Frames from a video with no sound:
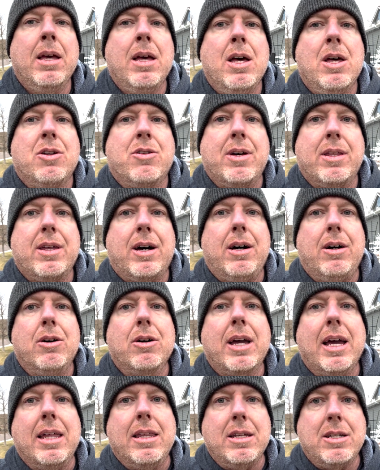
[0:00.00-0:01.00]
So I thought,
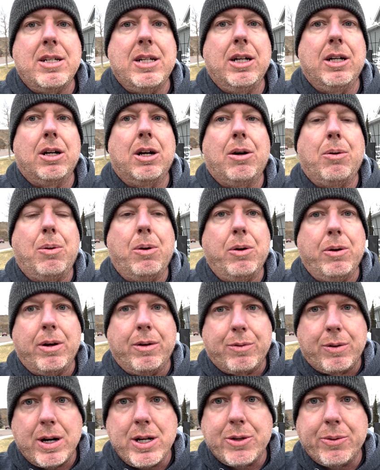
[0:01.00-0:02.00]
okay, this year we're doing a
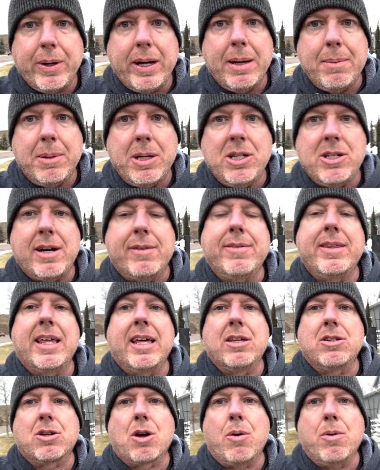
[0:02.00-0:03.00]
fresh reimage. Everything
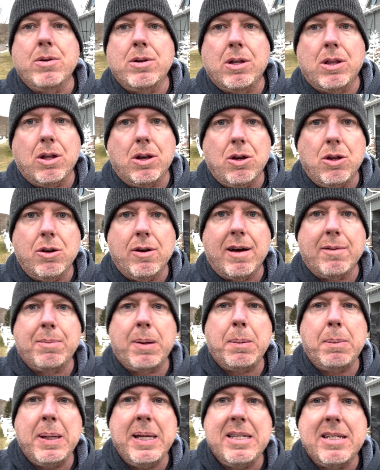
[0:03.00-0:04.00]
is going to the new
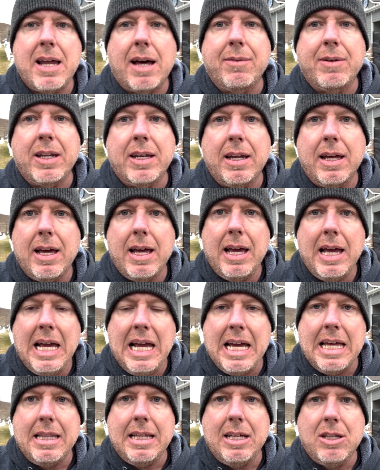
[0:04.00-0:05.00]
FPP 7,
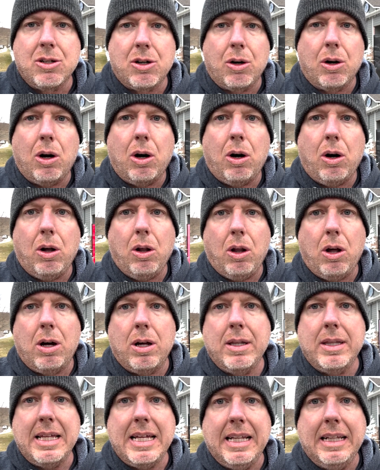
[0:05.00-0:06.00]
and these are all
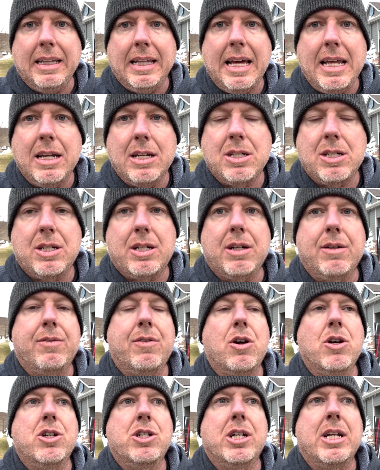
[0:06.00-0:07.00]
on the latest
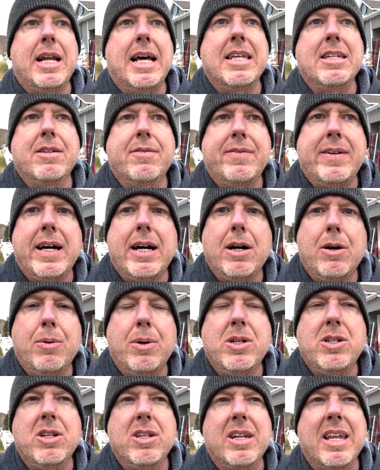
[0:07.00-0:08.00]
version as of now,
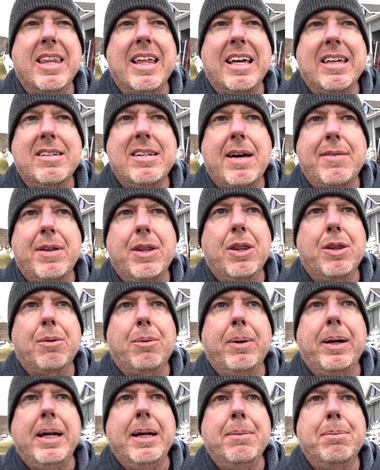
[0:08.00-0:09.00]
which is I think
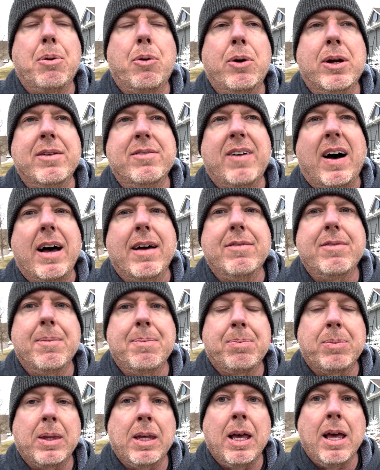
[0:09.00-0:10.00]

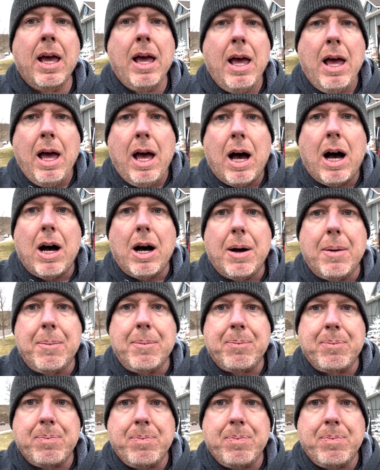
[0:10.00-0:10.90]
7.3.5.